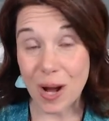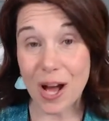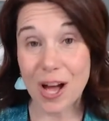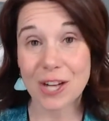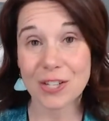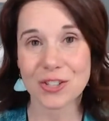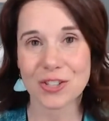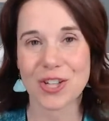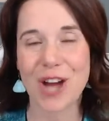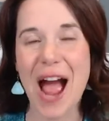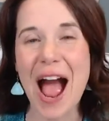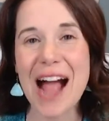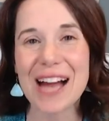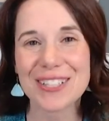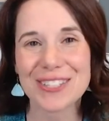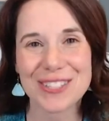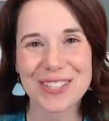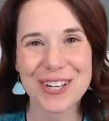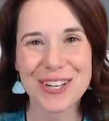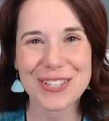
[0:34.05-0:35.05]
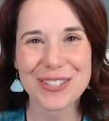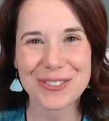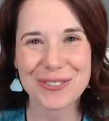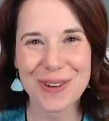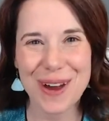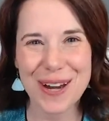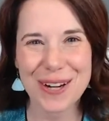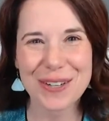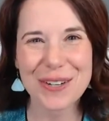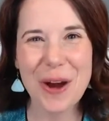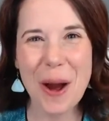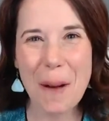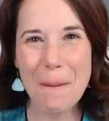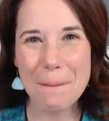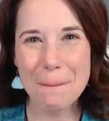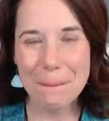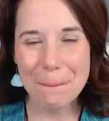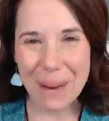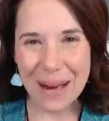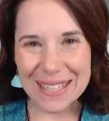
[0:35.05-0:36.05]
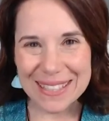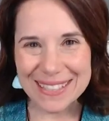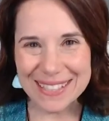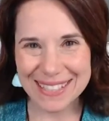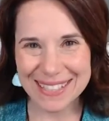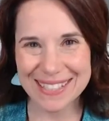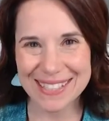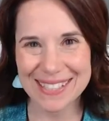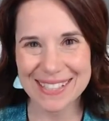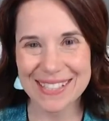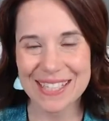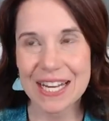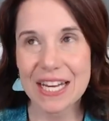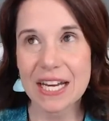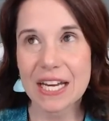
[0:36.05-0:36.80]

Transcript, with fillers: attract a greater abundance,